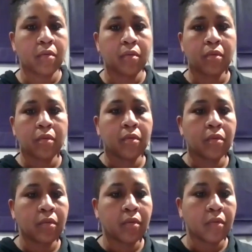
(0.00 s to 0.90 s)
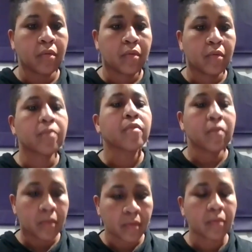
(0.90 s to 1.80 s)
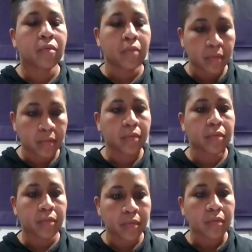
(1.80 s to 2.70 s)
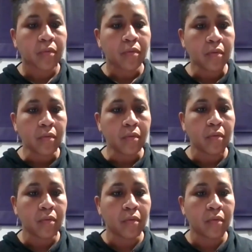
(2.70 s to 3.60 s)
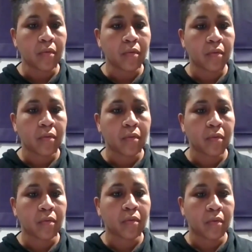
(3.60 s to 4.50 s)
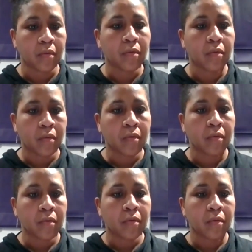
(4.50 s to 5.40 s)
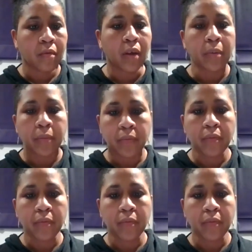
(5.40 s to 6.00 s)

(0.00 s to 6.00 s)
minute inside cold water. And after that, we blanch them, we're gonna pan fry them eventually. Go ahead. Yeah.